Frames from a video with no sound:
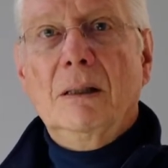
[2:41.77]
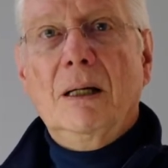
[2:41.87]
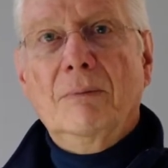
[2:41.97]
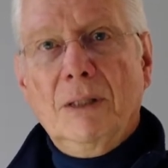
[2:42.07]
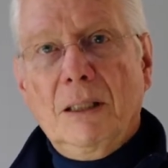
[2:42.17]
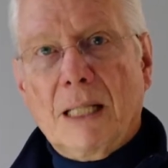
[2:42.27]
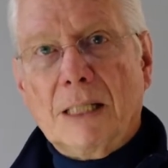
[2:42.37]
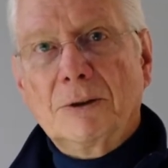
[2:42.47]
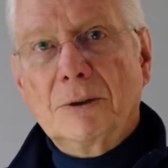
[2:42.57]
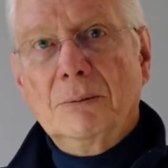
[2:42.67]
of the
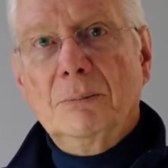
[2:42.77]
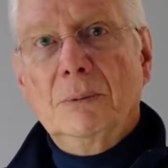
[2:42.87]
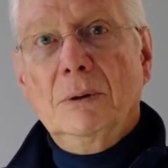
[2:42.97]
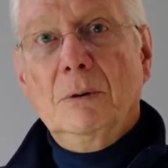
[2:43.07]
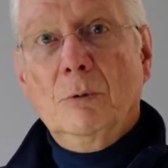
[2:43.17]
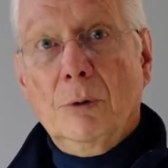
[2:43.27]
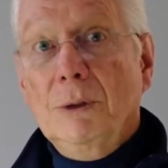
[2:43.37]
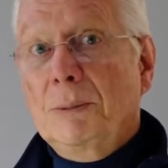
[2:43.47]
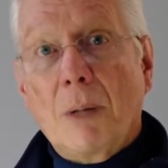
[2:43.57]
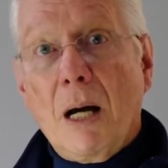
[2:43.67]
classroom will
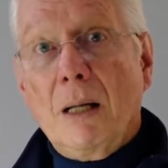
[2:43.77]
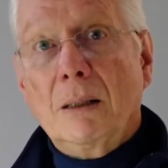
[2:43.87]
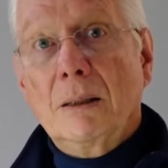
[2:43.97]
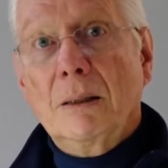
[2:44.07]
respond.